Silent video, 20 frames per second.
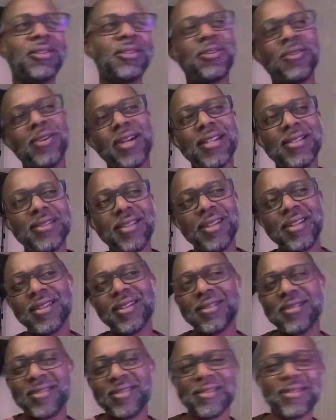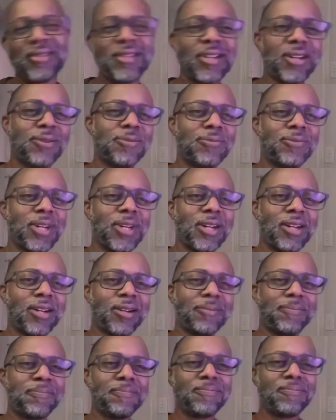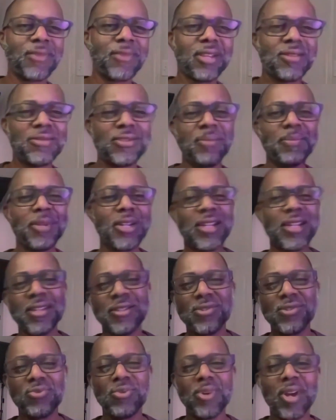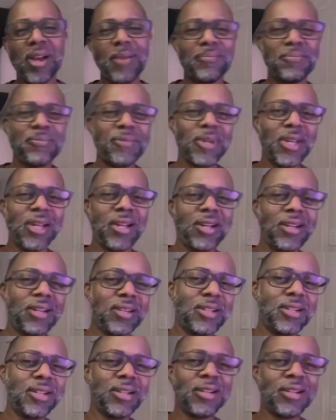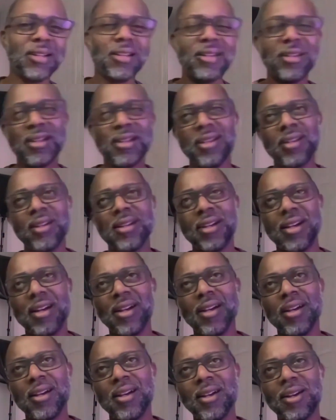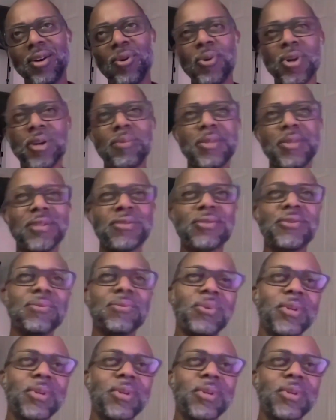crazy because some of the kids drop the ornaments.